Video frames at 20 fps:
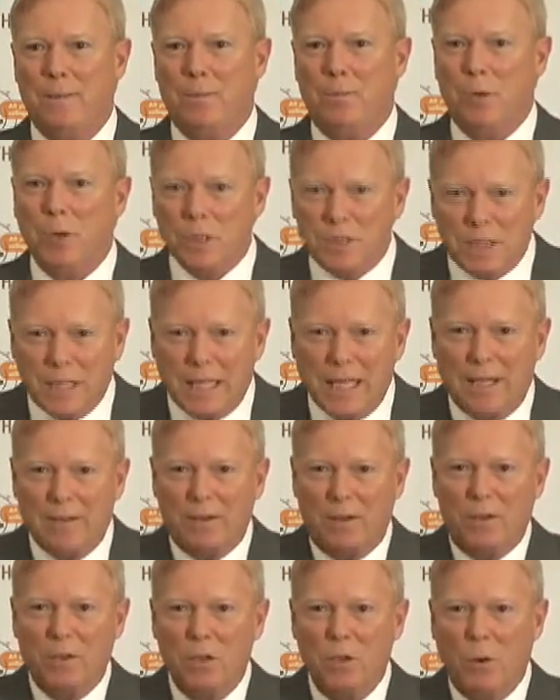put
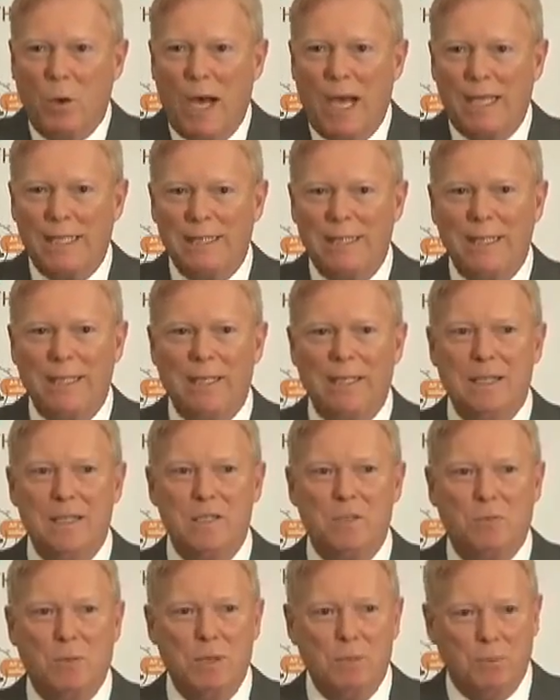together new
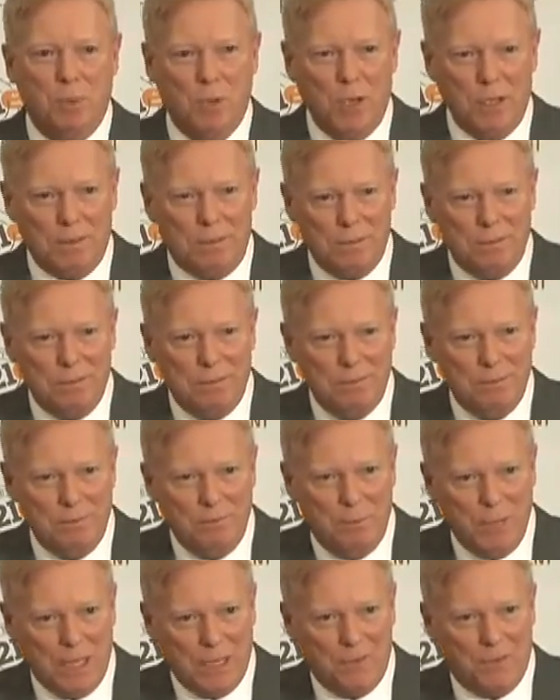ideas, we put
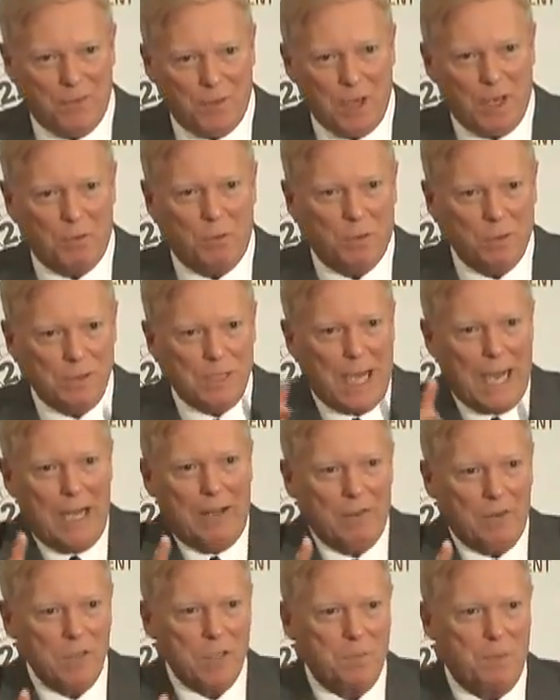big federal
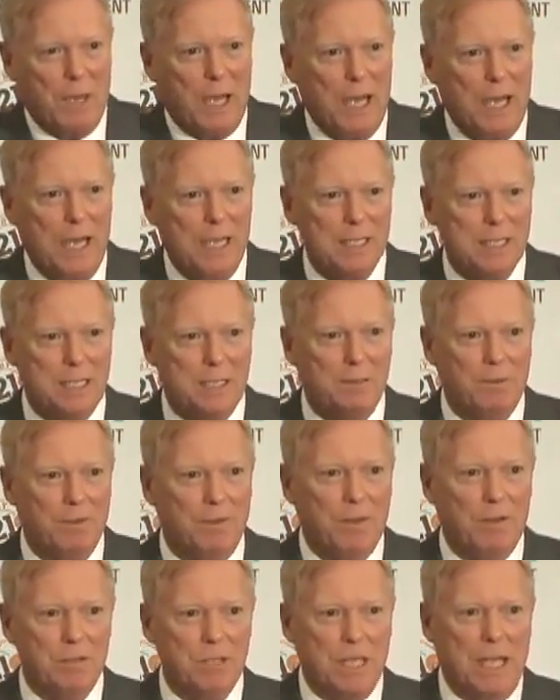dollars behind some
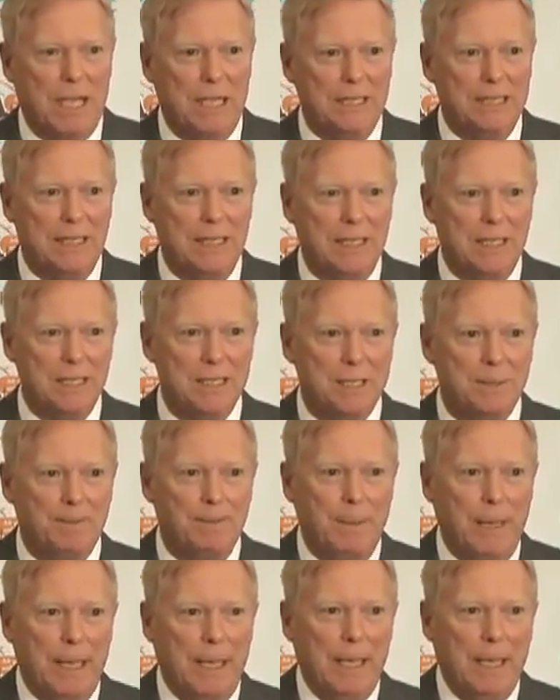of those ideas,
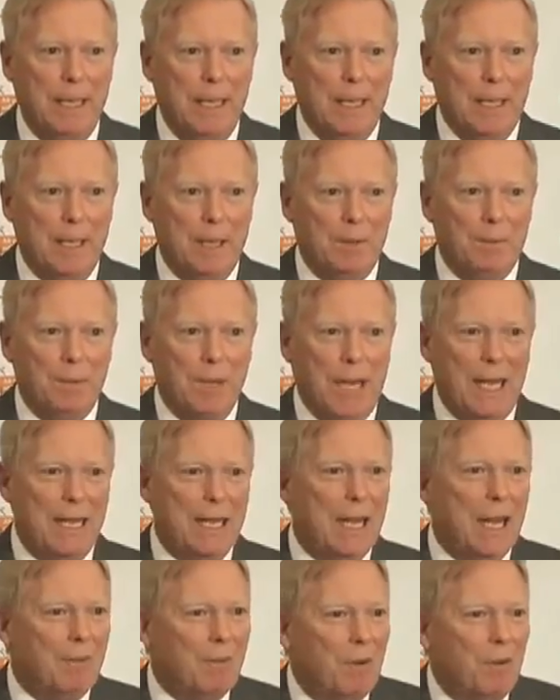but I
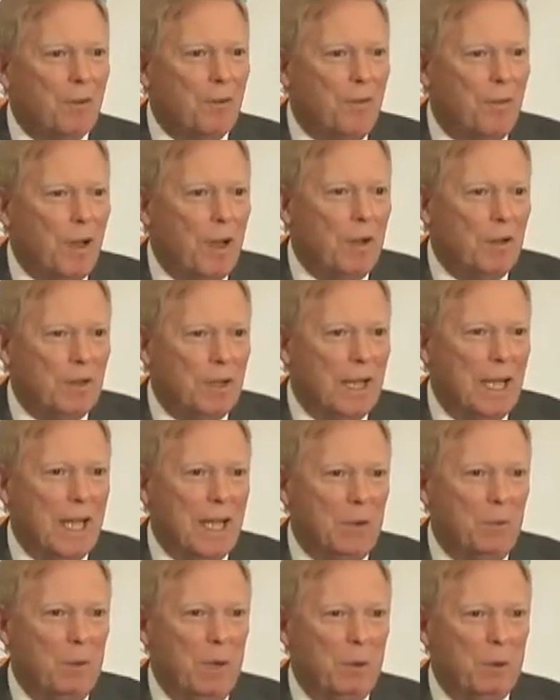never felt
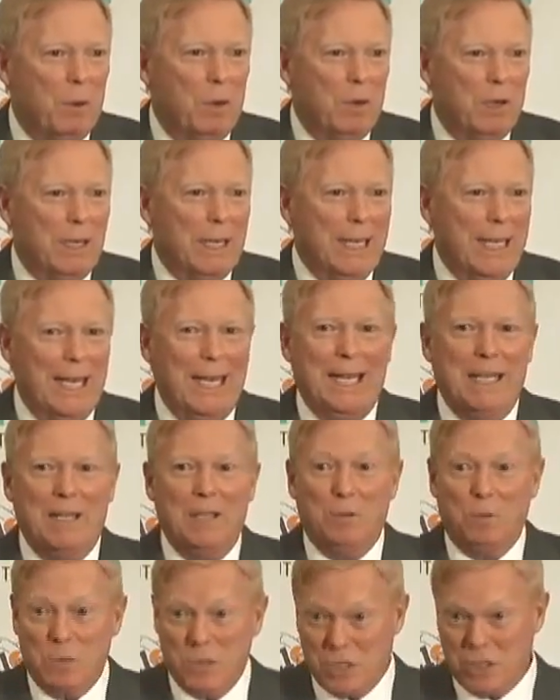like we were
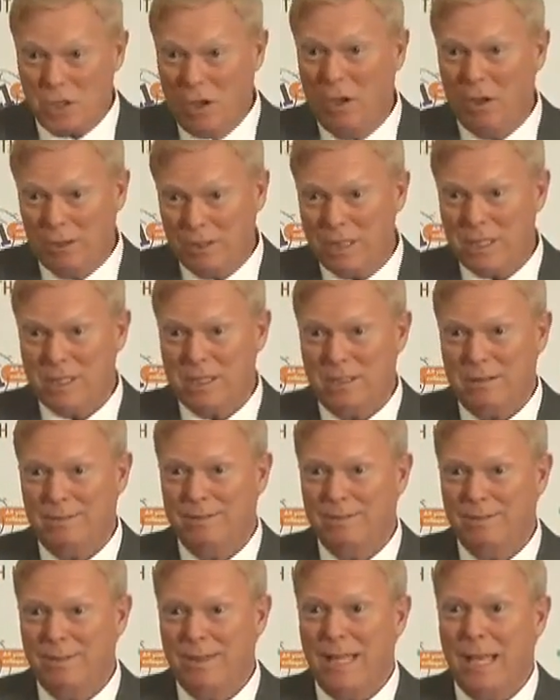getting the results
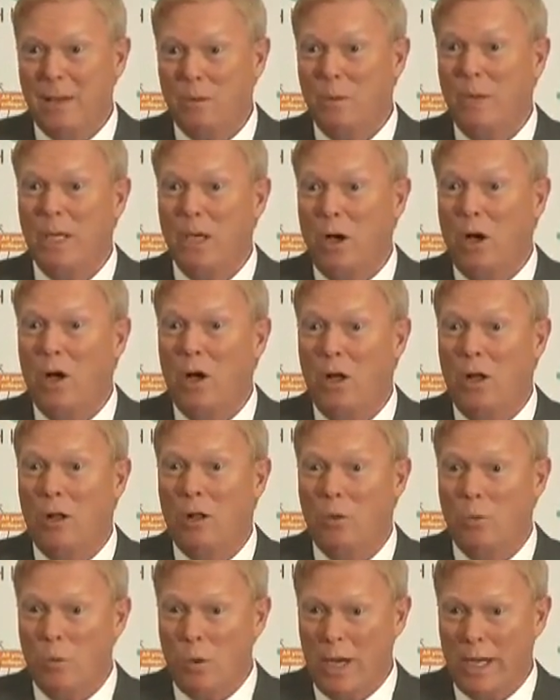that we
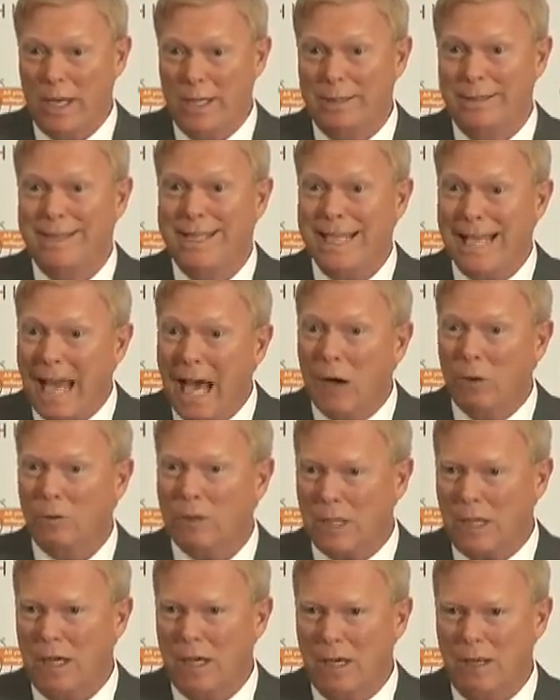all wanted, the
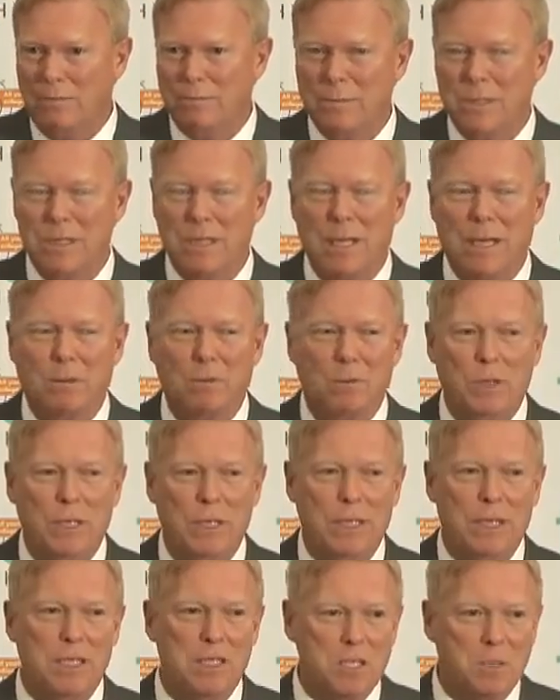outcomes that
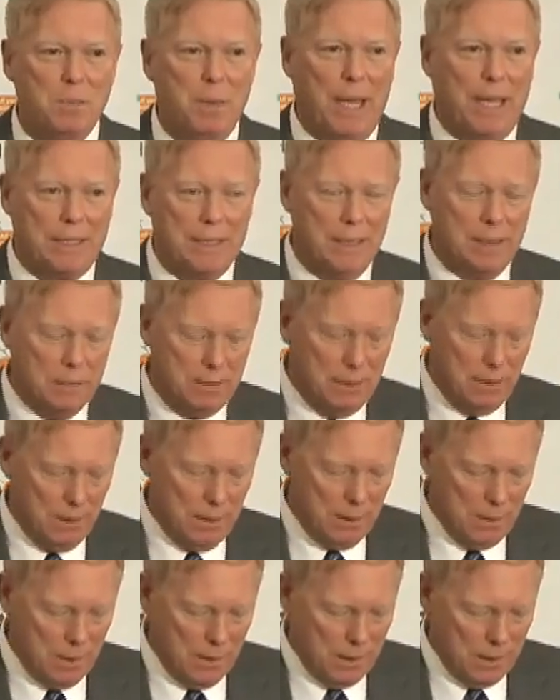we expected
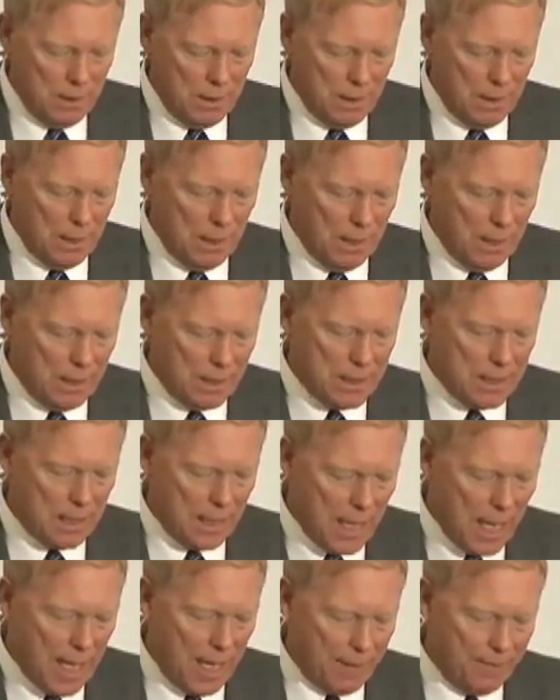to
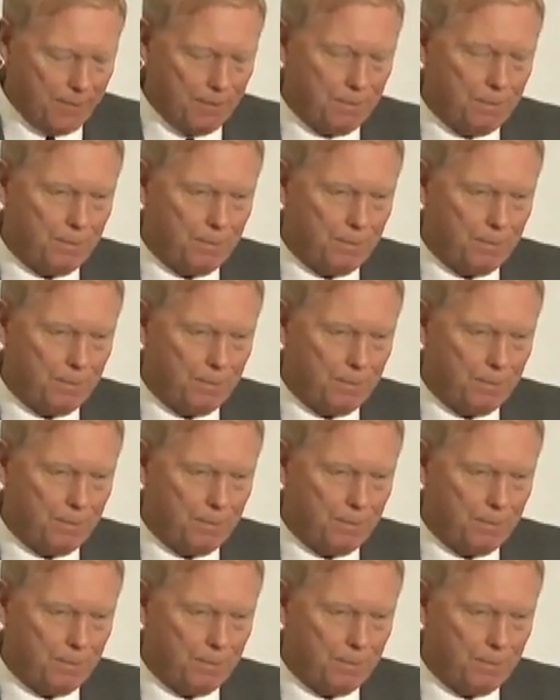get.